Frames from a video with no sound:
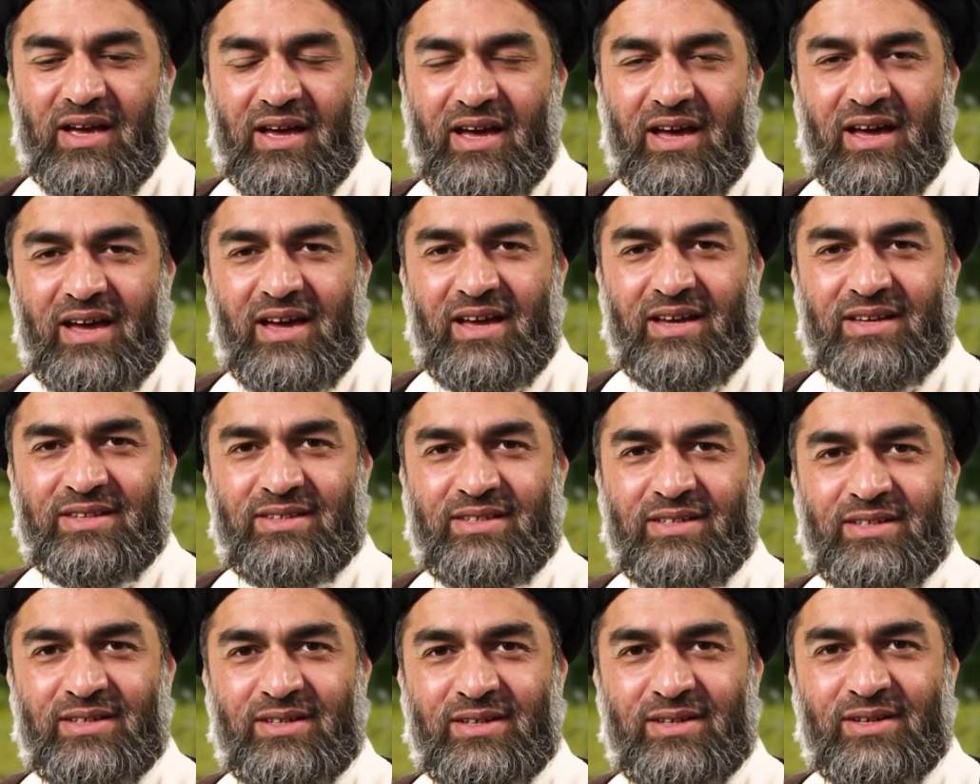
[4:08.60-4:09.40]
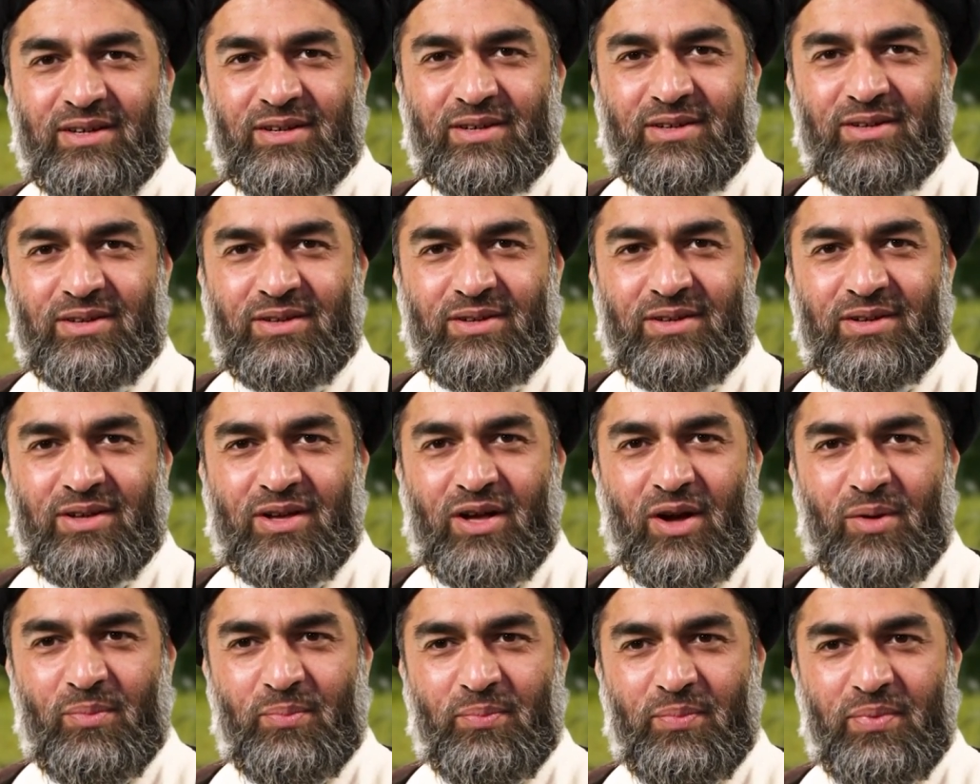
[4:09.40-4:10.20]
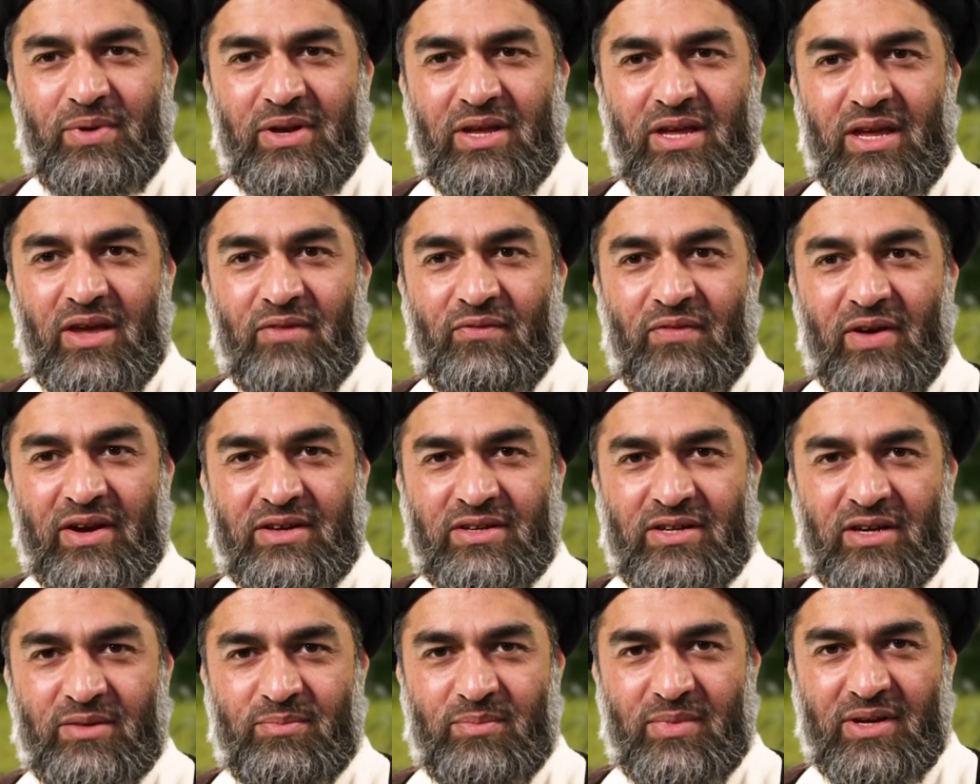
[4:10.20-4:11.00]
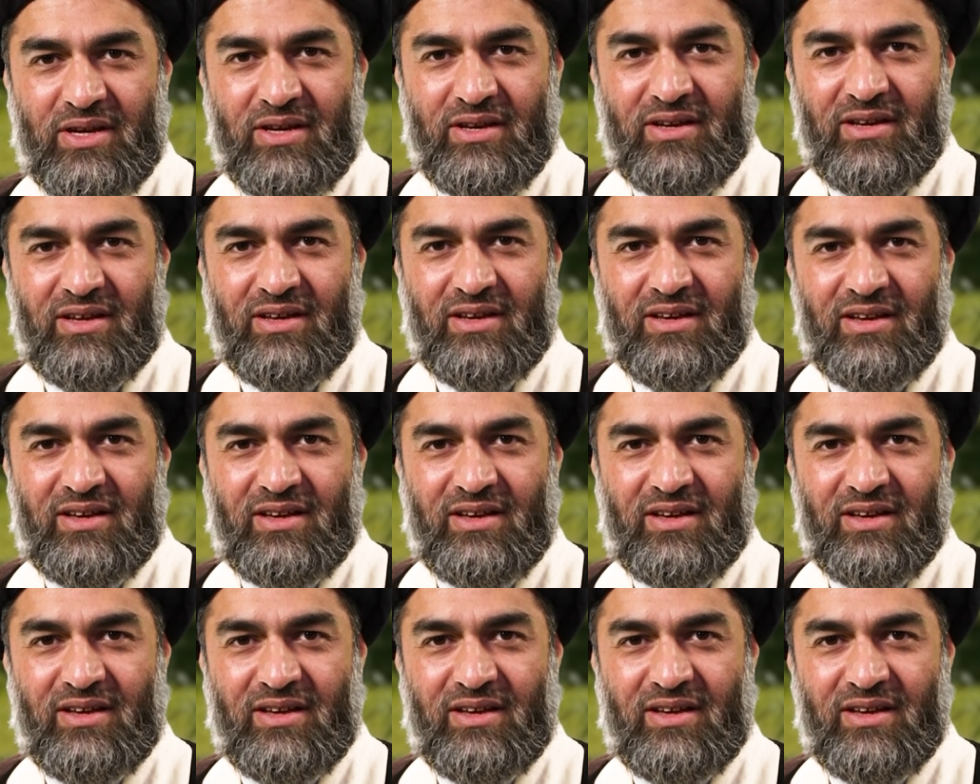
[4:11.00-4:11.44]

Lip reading: and the company affected me.